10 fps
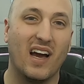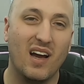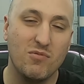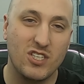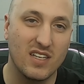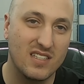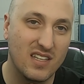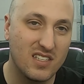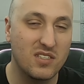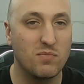I'm Jesse,
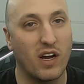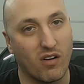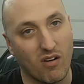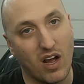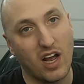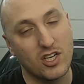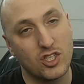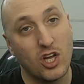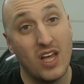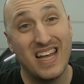this is my
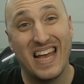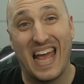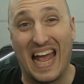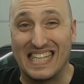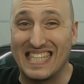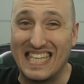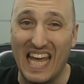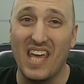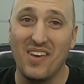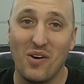garage, and
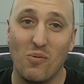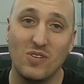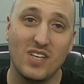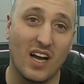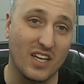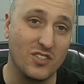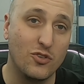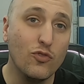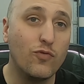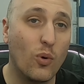today we're talking
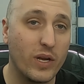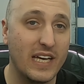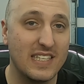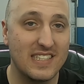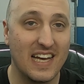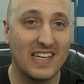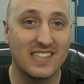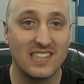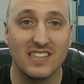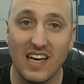
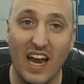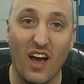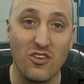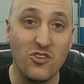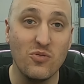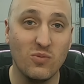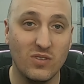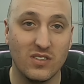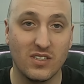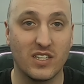240SX and how you
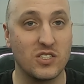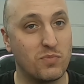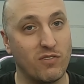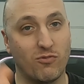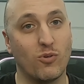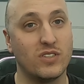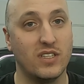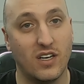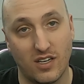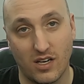can spend
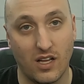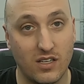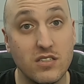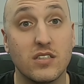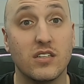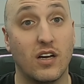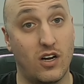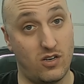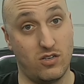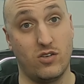$1,400
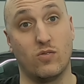on